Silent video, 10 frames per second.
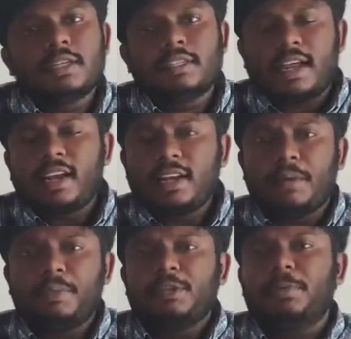Standing
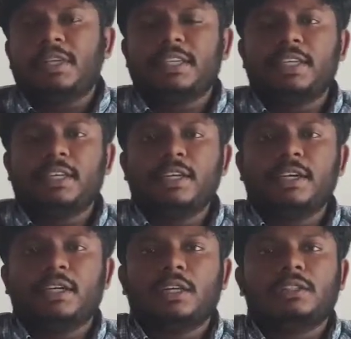up is basically,
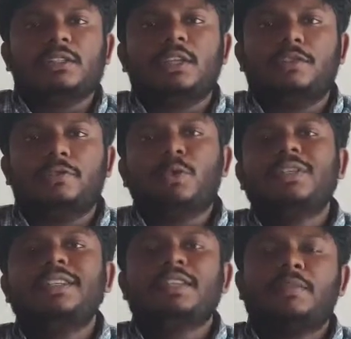if you
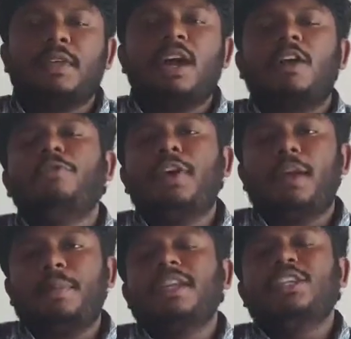see something unfair
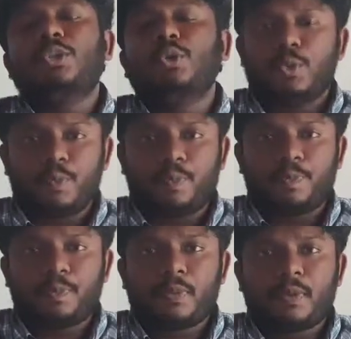happening to you,
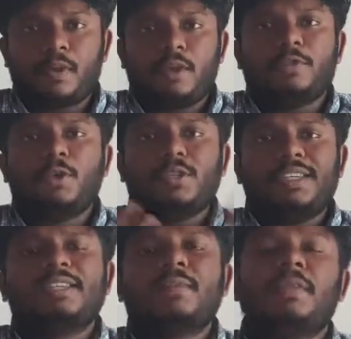if you
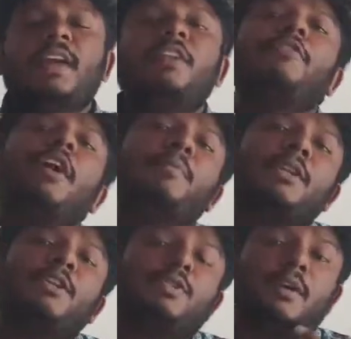see something unfair
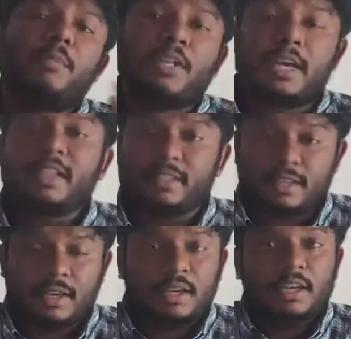happening to somebody
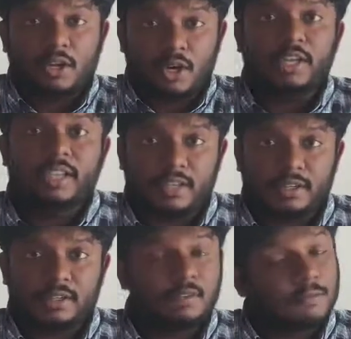else in your
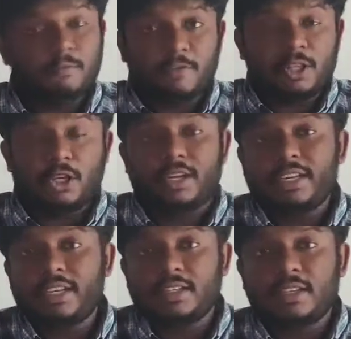colleagues, within your
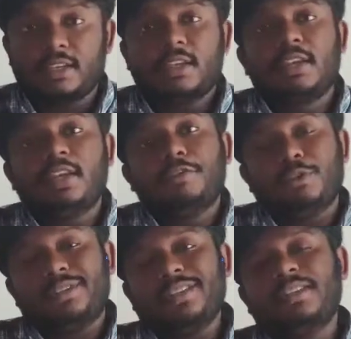colleagues, if
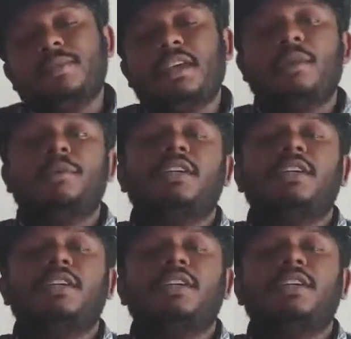you see something